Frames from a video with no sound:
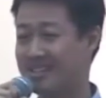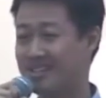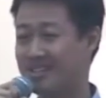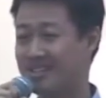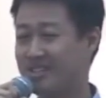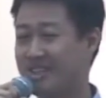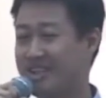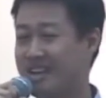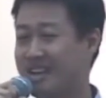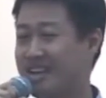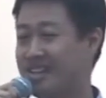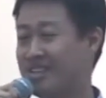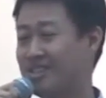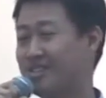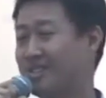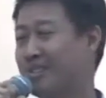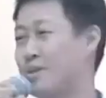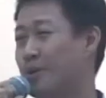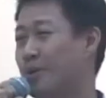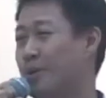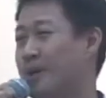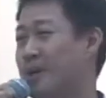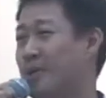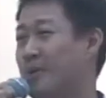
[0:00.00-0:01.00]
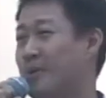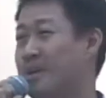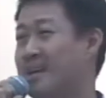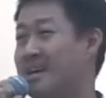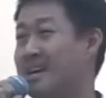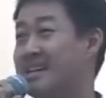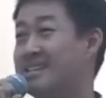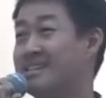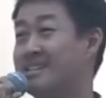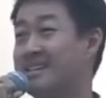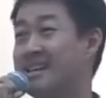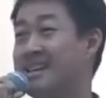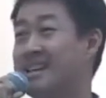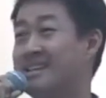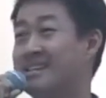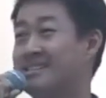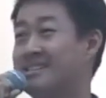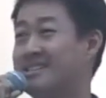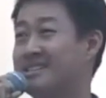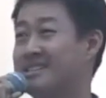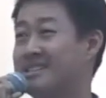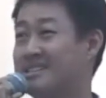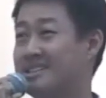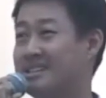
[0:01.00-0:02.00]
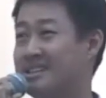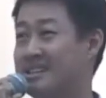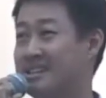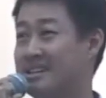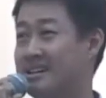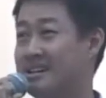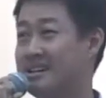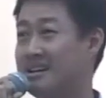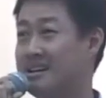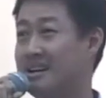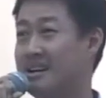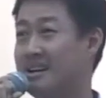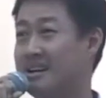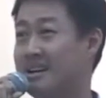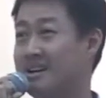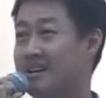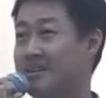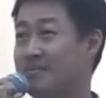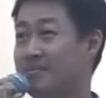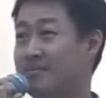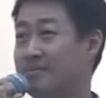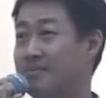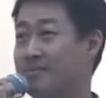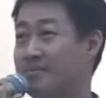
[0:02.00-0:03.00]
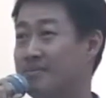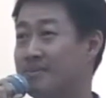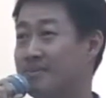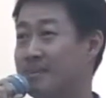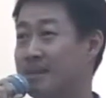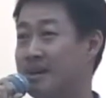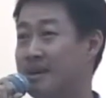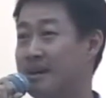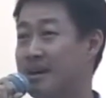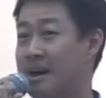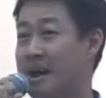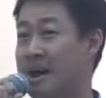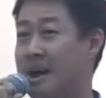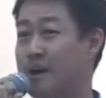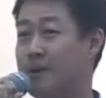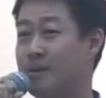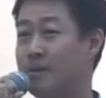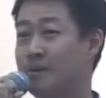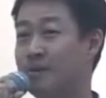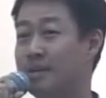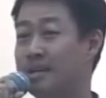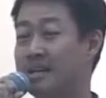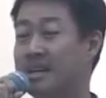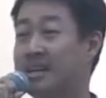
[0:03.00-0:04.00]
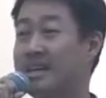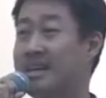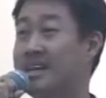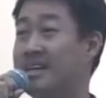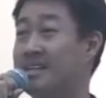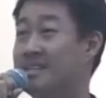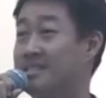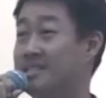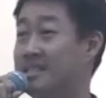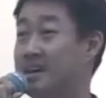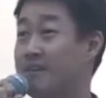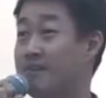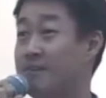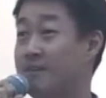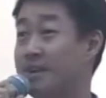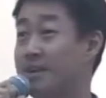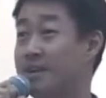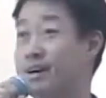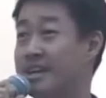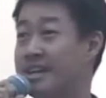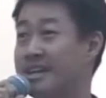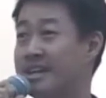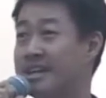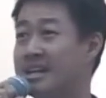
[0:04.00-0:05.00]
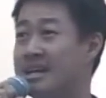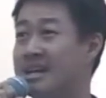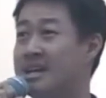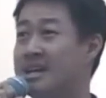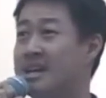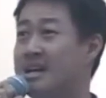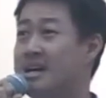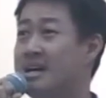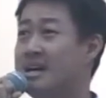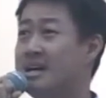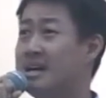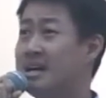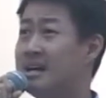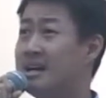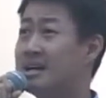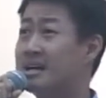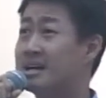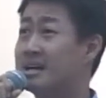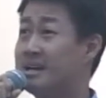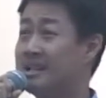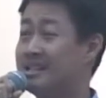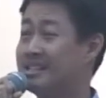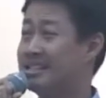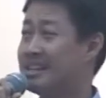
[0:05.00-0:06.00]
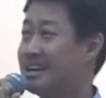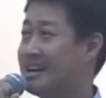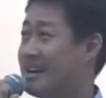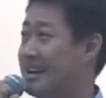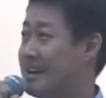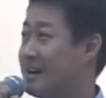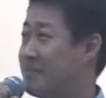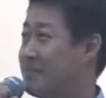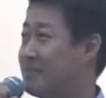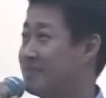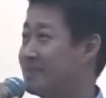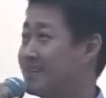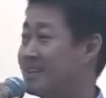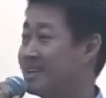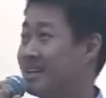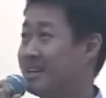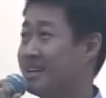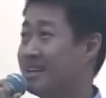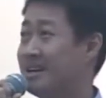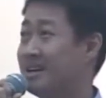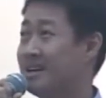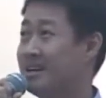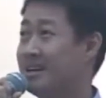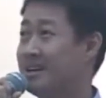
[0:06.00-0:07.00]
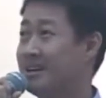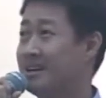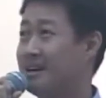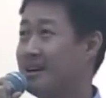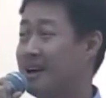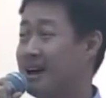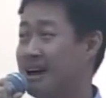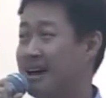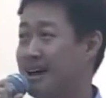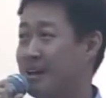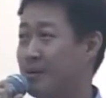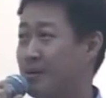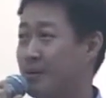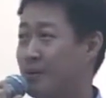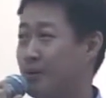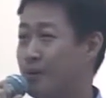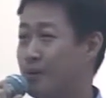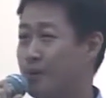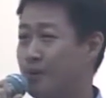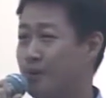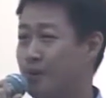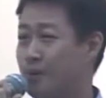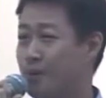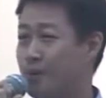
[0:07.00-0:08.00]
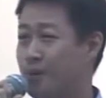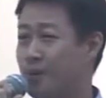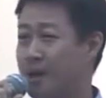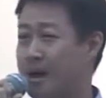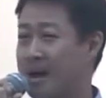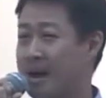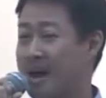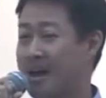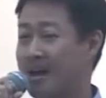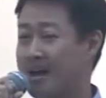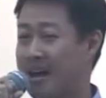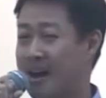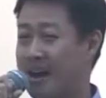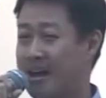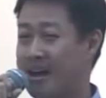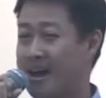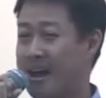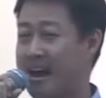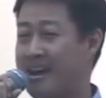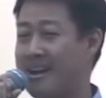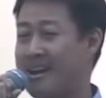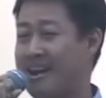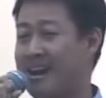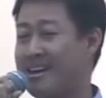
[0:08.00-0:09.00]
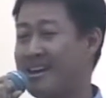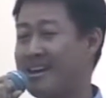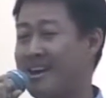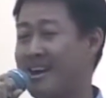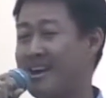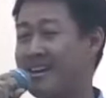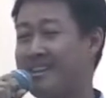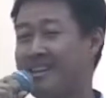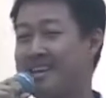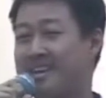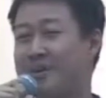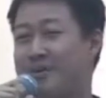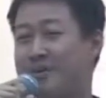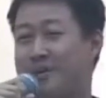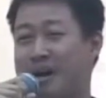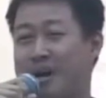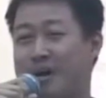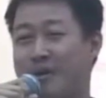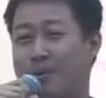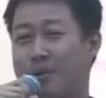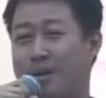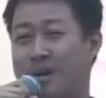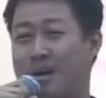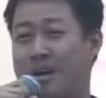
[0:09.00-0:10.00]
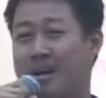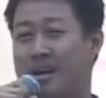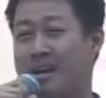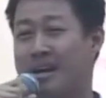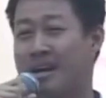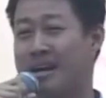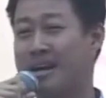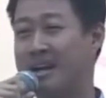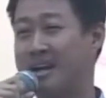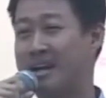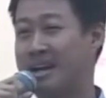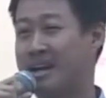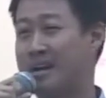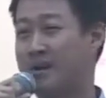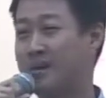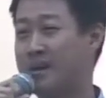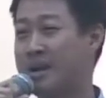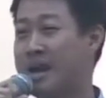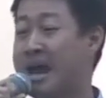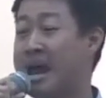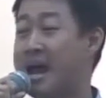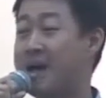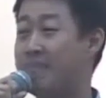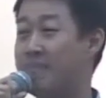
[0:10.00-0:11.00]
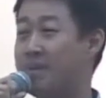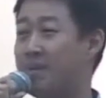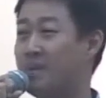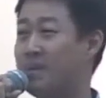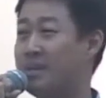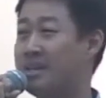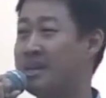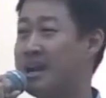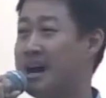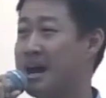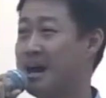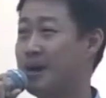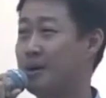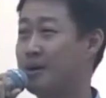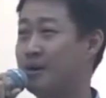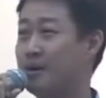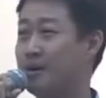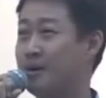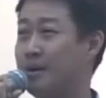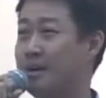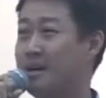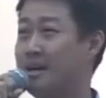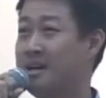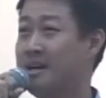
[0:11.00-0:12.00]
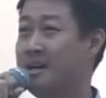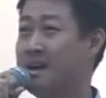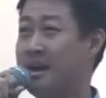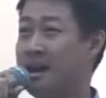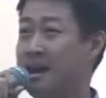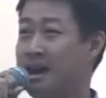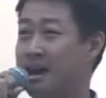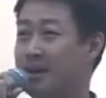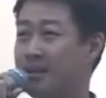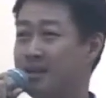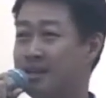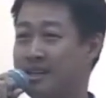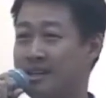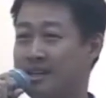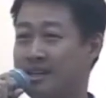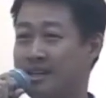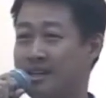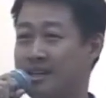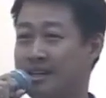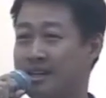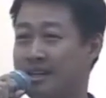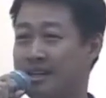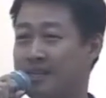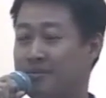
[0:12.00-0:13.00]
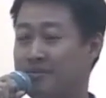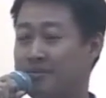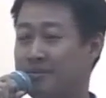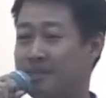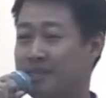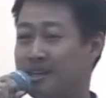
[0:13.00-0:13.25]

change the way we assess how the kids have learned? Because I think we're happy with how the